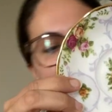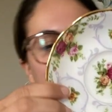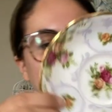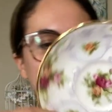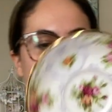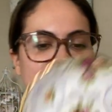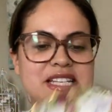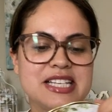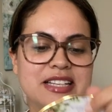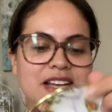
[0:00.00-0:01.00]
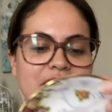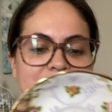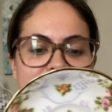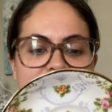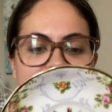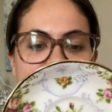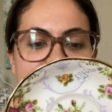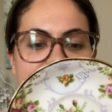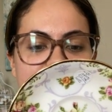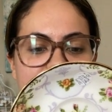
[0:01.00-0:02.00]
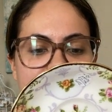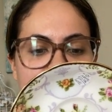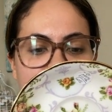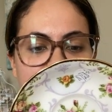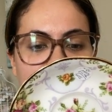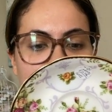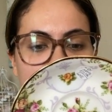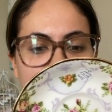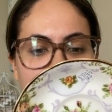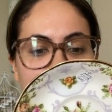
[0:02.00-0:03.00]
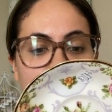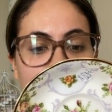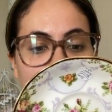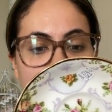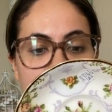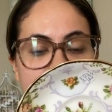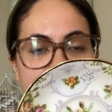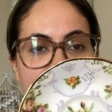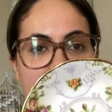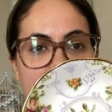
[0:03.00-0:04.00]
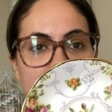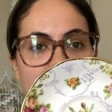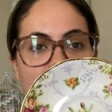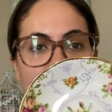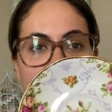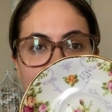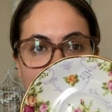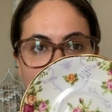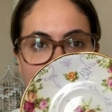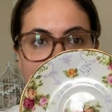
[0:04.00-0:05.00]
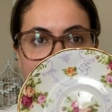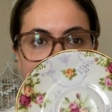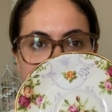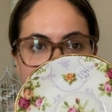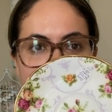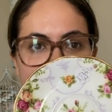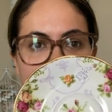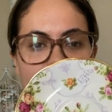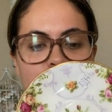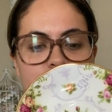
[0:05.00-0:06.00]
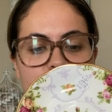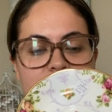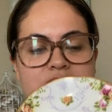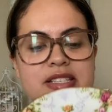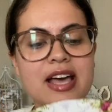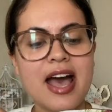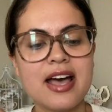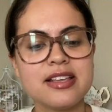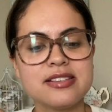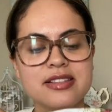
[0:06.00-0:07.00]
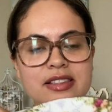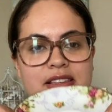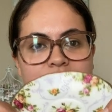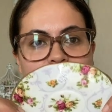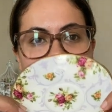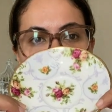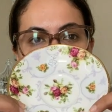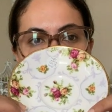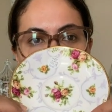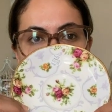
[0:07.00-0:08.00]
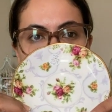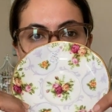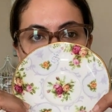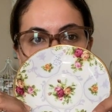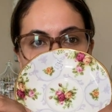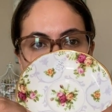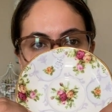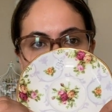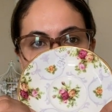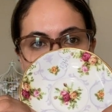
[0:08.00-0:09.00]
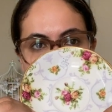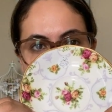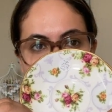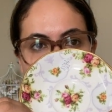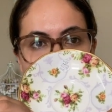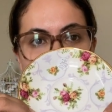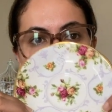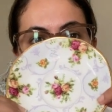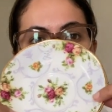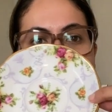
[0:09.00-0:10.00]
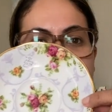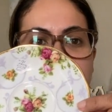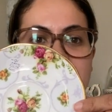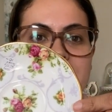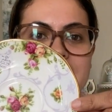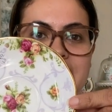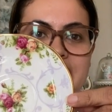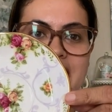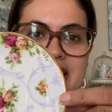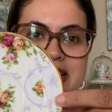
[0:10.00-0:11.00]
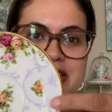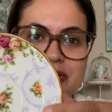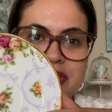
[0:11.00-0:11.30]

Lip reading: but it was only $10. And this is from the Rose Cameo Violet. So this has the Old Country Rose design, but it has